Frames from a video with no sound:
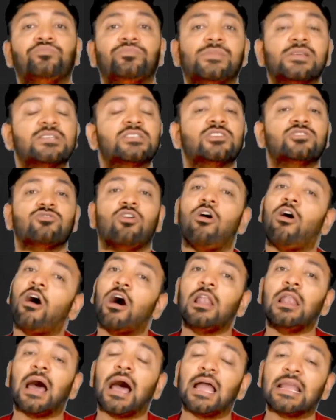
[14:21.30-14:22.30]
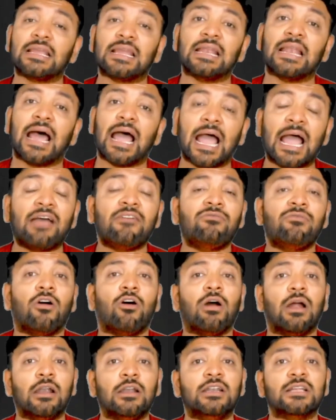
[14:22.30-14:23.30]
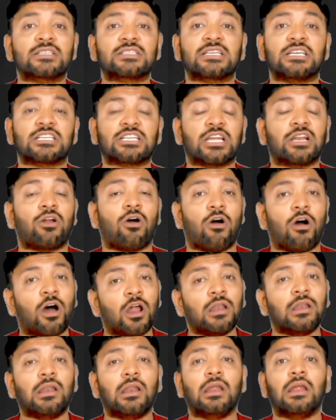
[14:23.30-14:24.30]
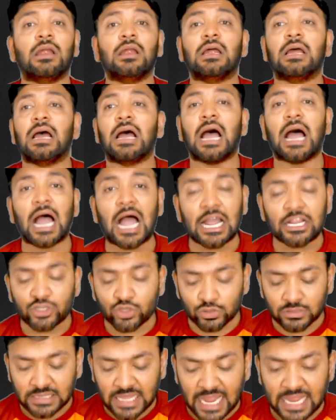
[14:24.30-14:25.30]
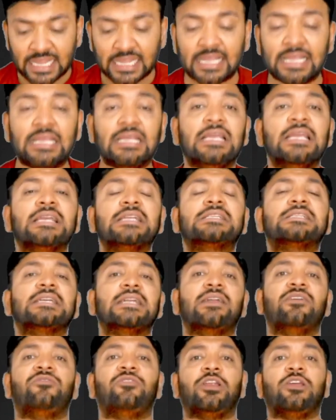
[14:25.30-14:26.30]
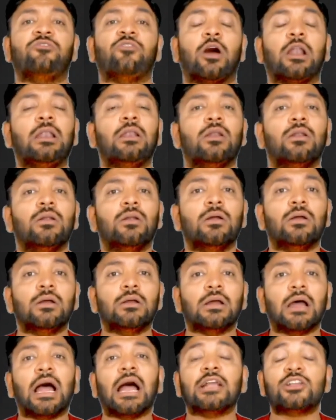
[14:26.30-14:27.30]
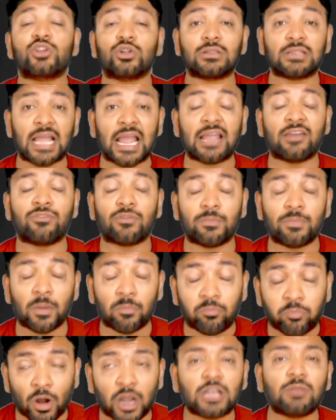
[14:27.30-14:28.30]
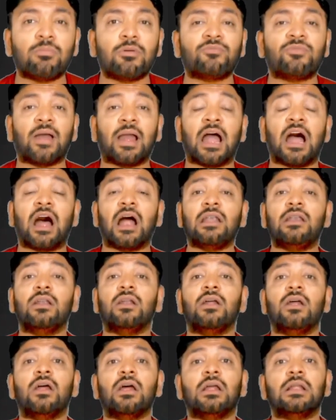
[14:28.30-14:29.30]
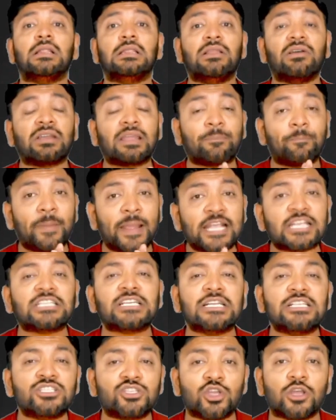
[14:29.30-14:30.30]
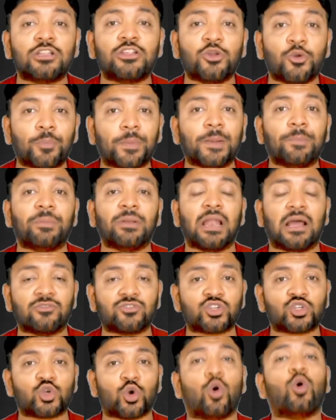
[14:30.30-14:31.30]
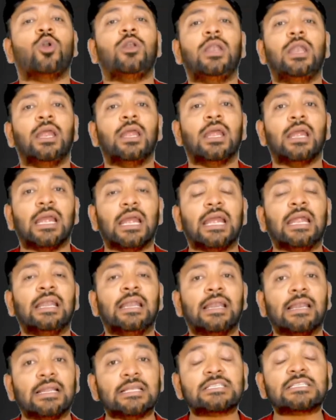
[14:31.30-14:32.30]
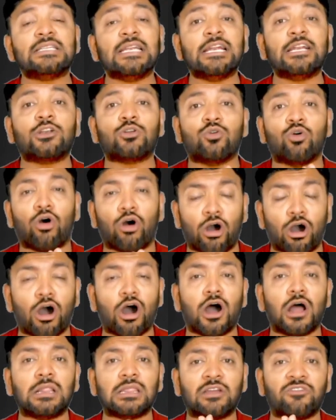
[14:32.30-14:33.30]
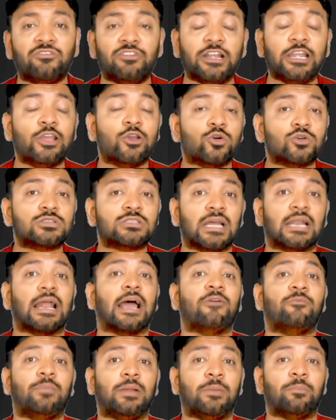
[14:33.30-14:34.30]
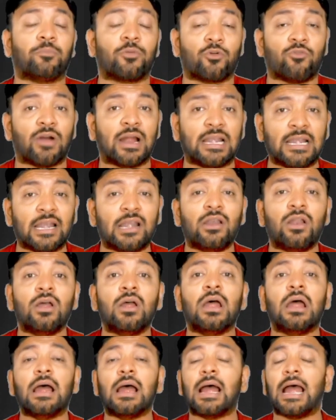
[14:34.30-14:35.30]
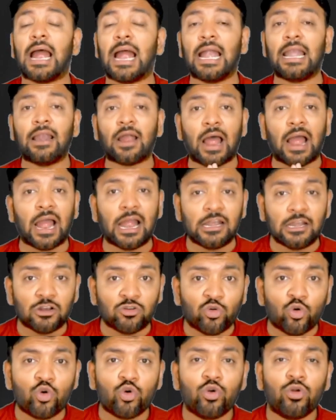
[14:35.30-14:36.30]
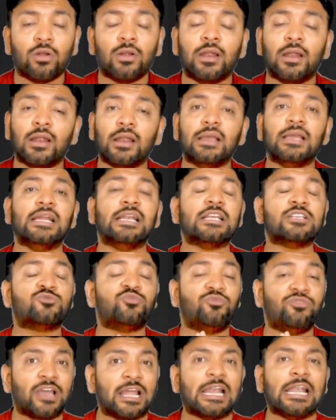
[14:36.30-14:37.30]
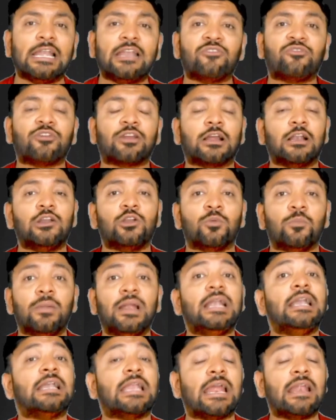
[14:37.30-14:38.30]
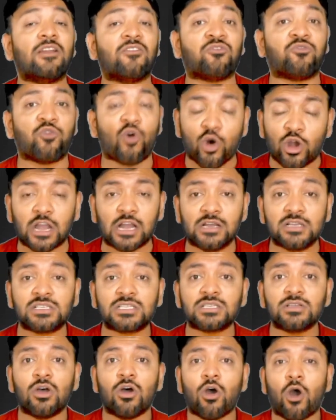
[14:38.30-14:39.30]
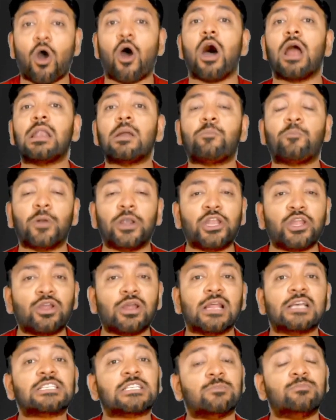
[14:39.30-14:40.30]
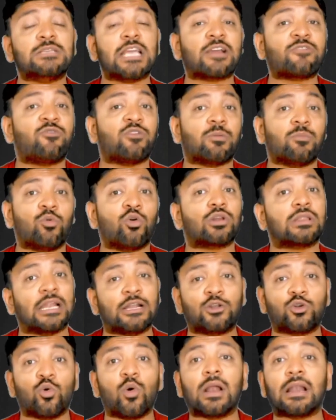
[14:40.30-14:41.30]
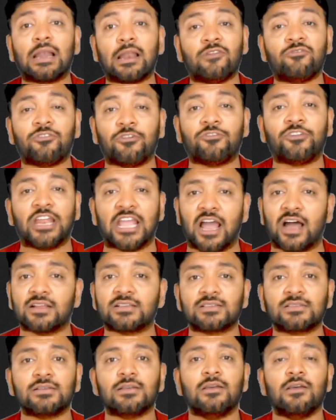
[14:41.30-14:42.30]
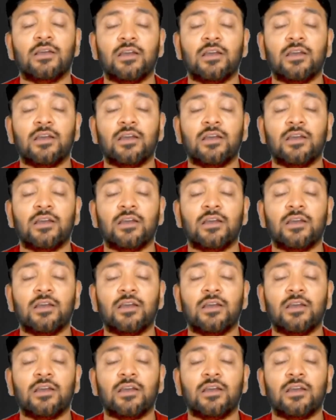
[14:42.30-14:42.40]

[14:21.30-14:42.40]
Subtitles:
This is all I can have a discussion on. I should thank each and every one. I should thank from the bottom of the heart the patience that you people have shown in listening to all the videos that have been provided. And I know it is very difficult to maintain a focus on a particular subject for more than 250 hours.